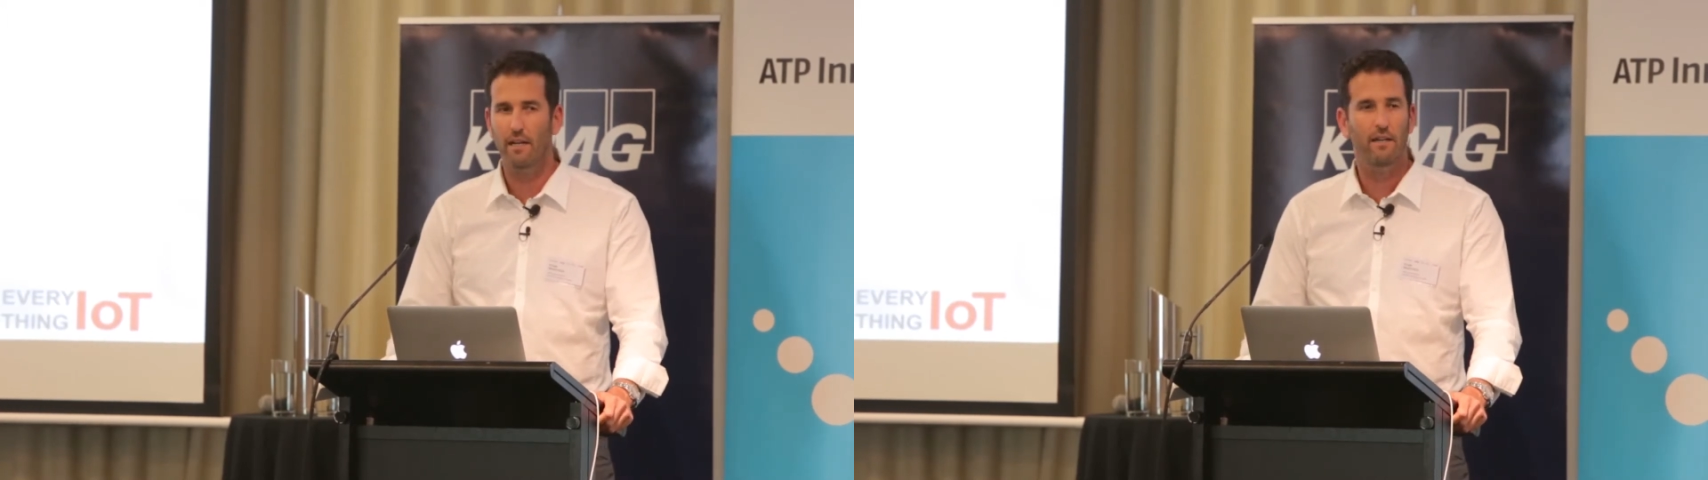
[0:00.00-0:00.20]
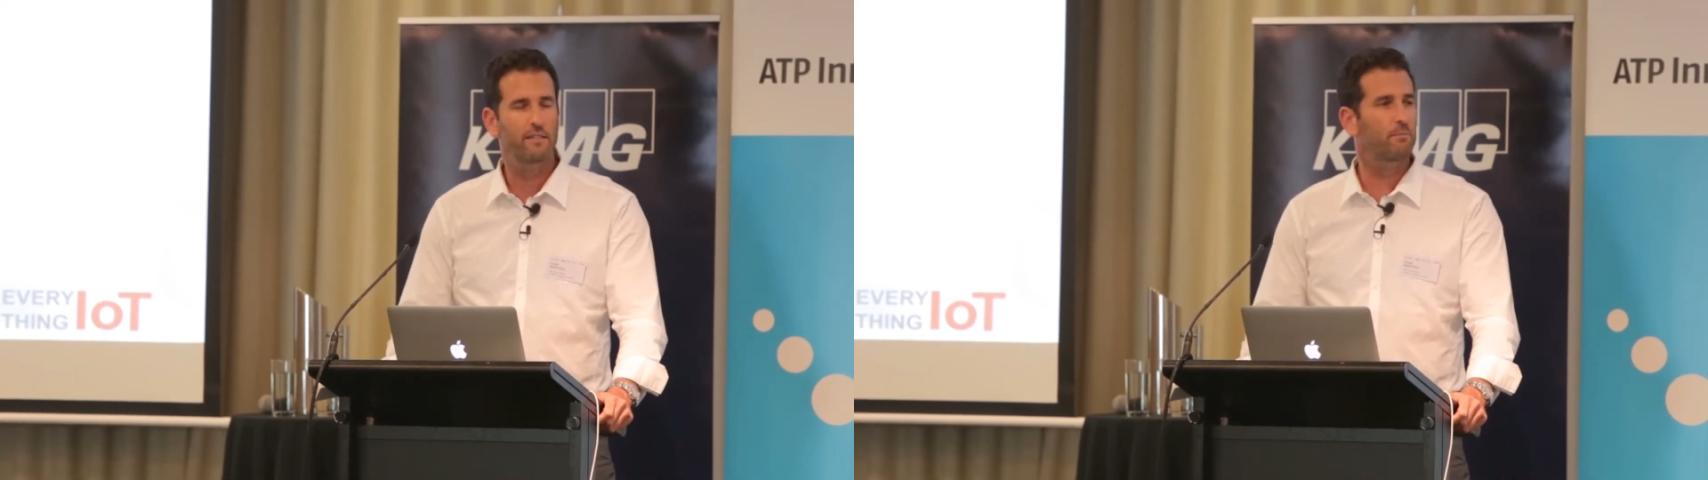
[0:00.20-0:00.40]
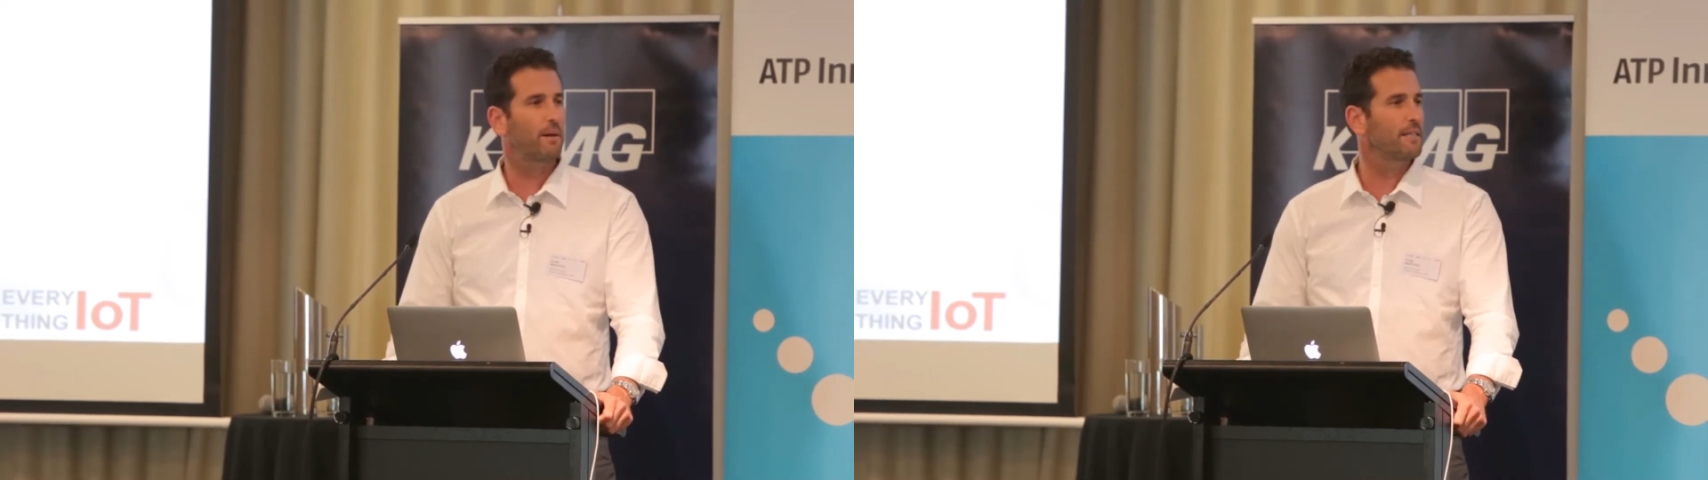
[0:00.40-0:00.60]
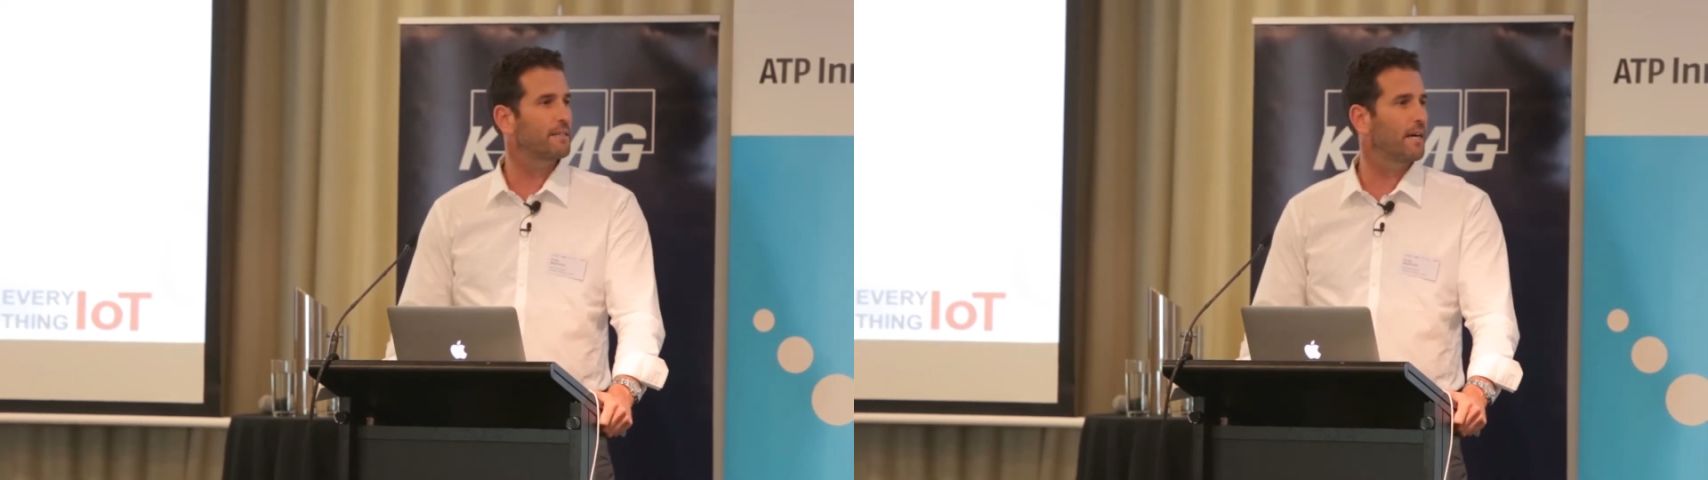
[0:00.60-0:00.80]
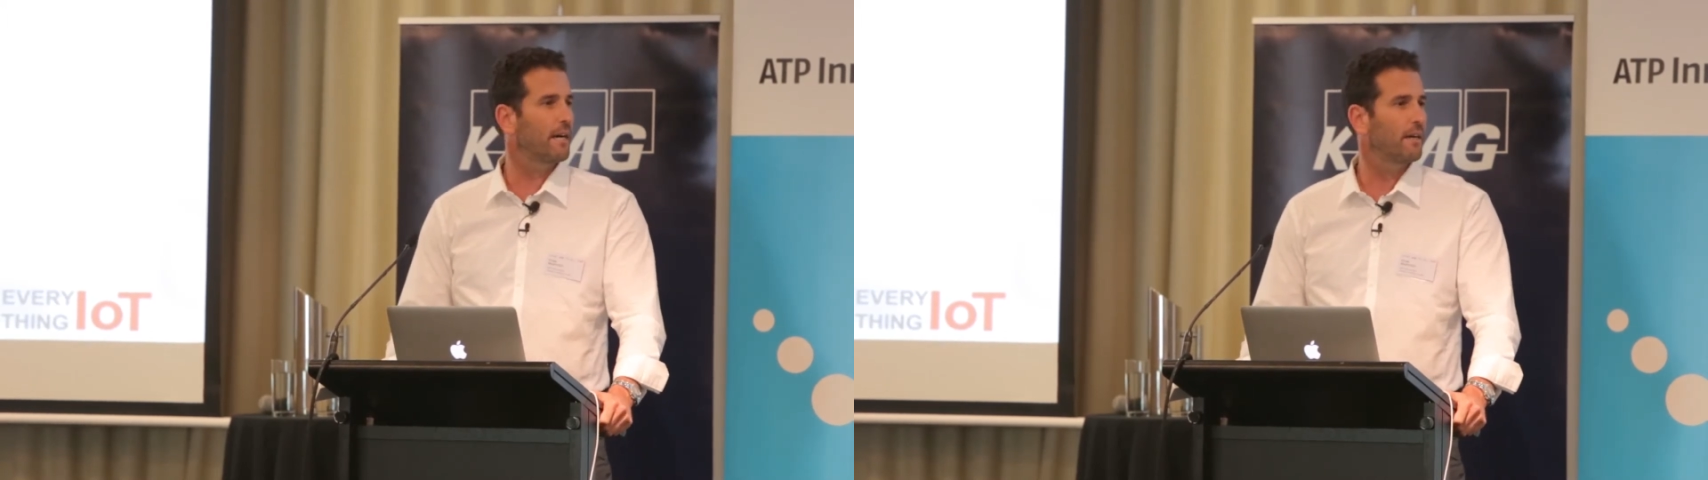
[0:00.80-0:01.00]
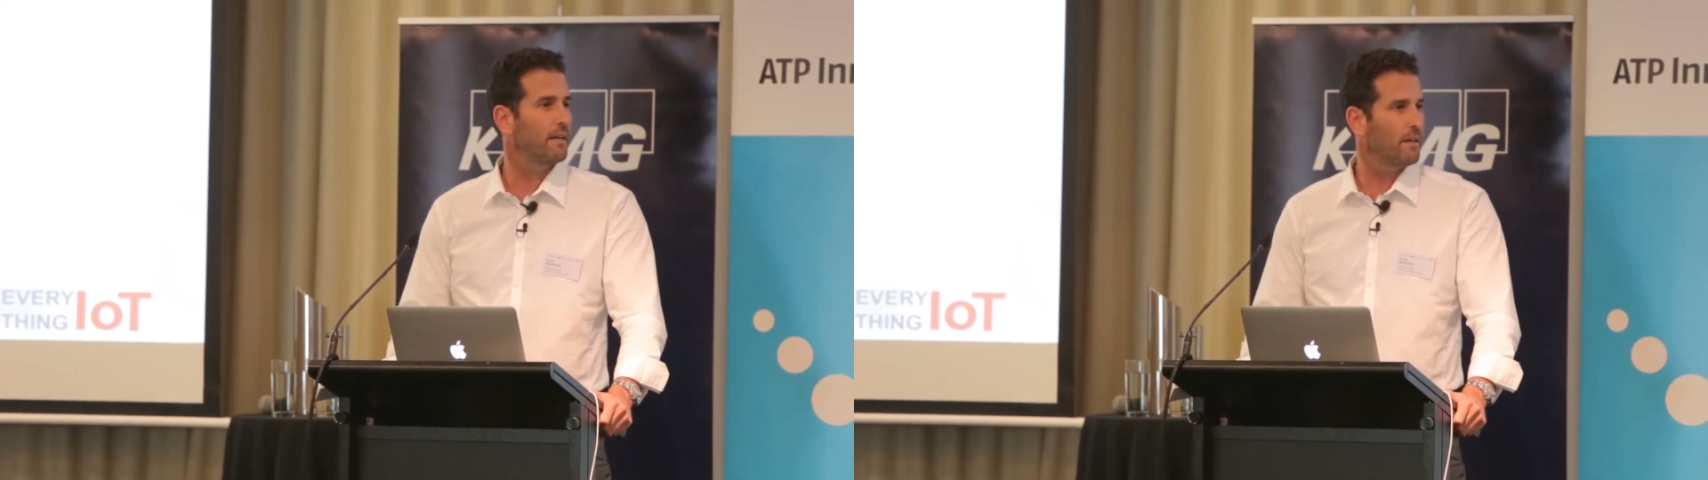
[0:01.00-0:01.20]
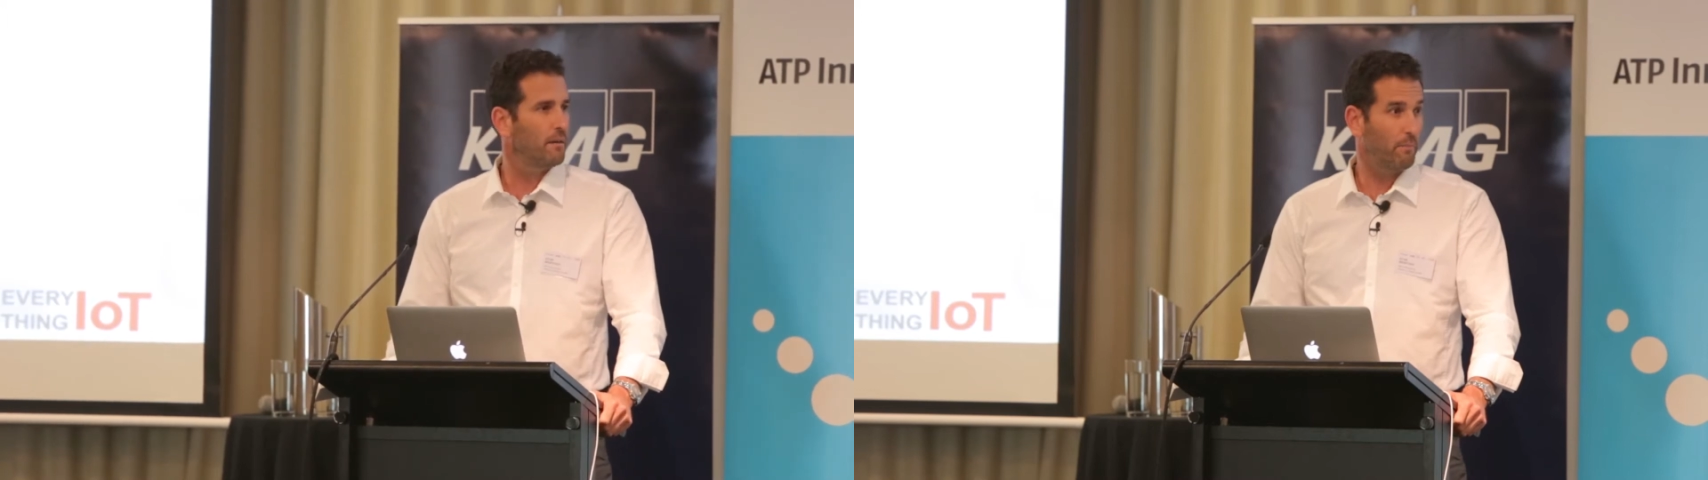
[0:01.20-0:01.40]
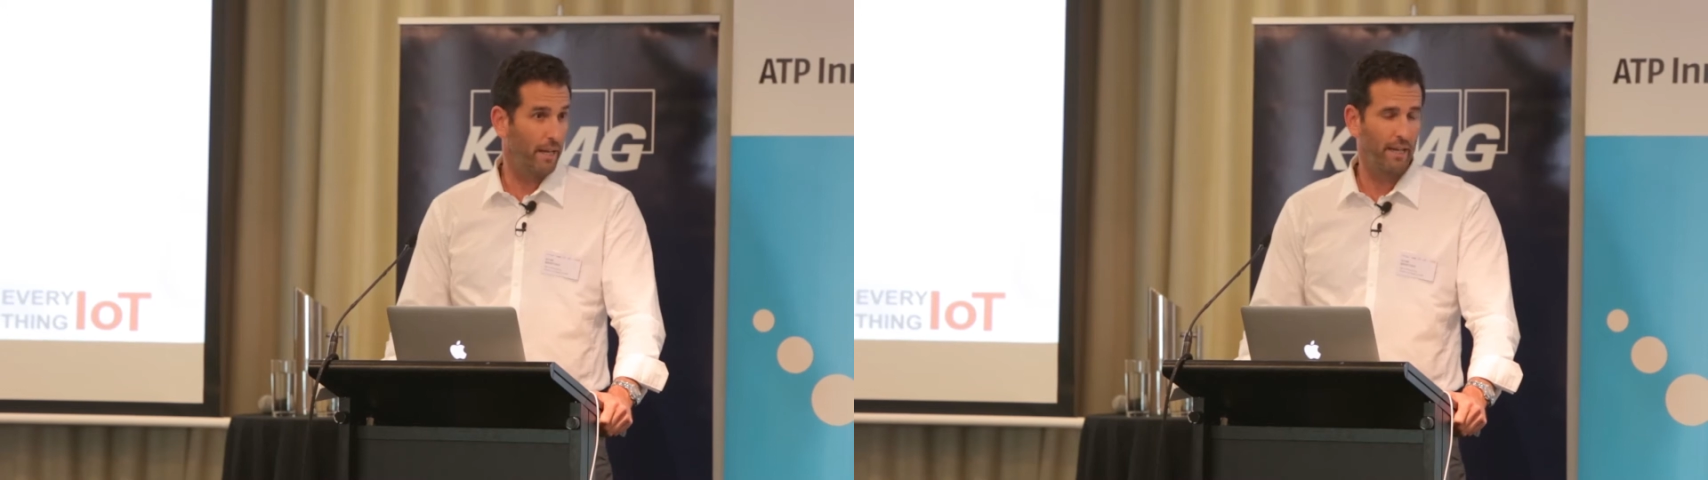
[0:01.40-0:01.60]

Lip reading: I spent many